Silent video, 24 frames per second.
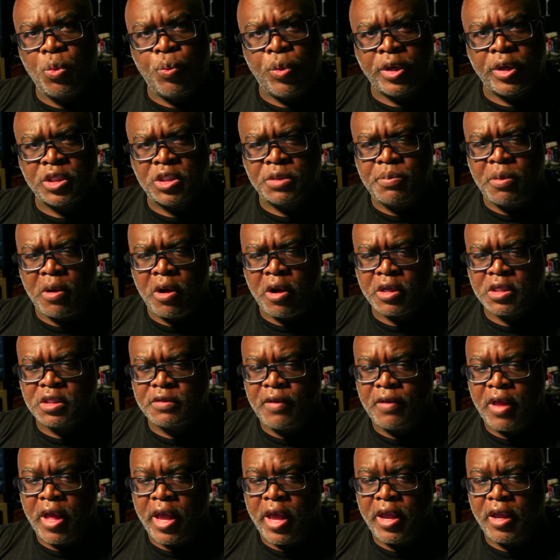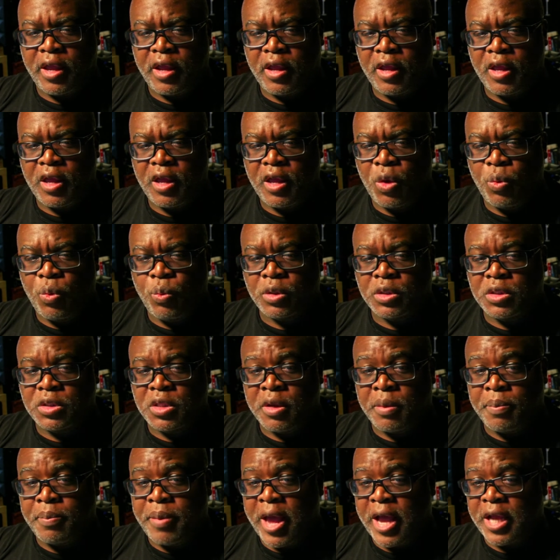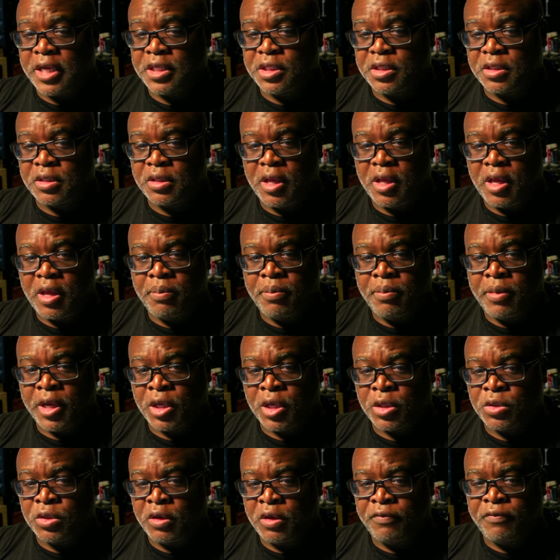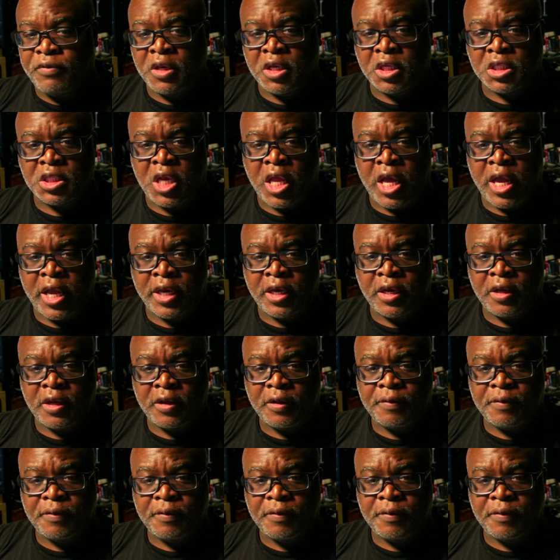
When sparks fly, will their passion make it to the finish line?